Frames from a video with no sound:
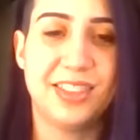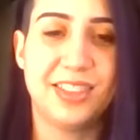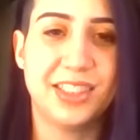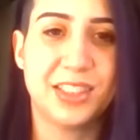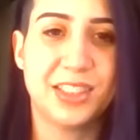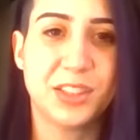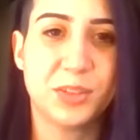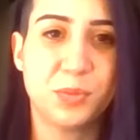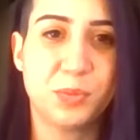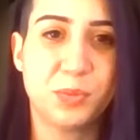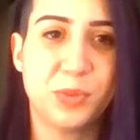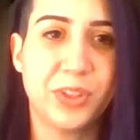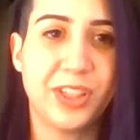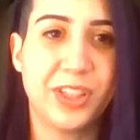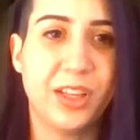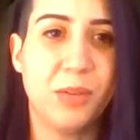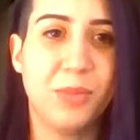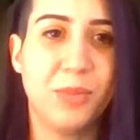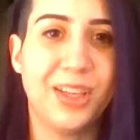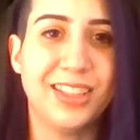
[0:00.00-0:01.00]
that's
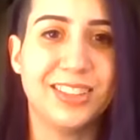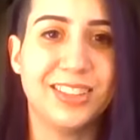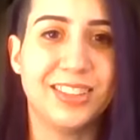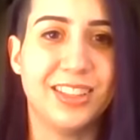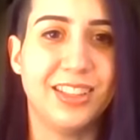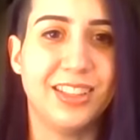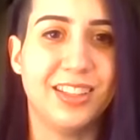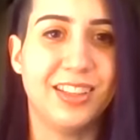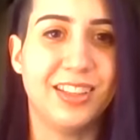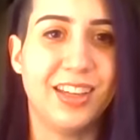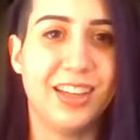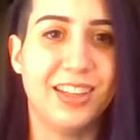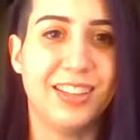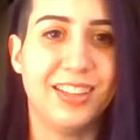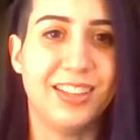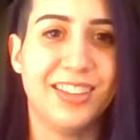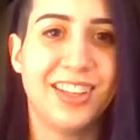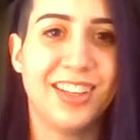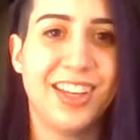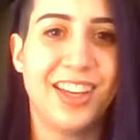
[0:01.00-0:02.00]
pretty amazing.
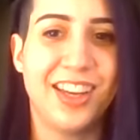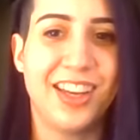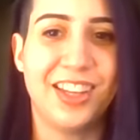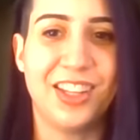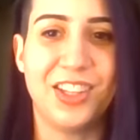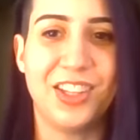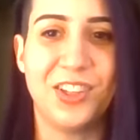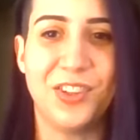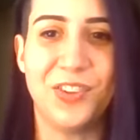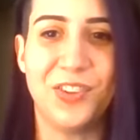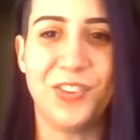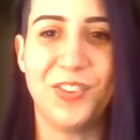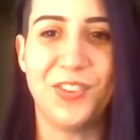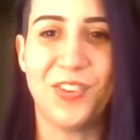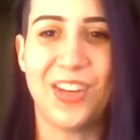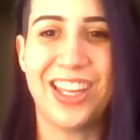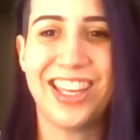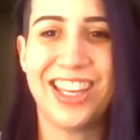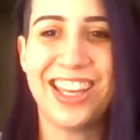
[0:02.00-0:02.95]
And, you know,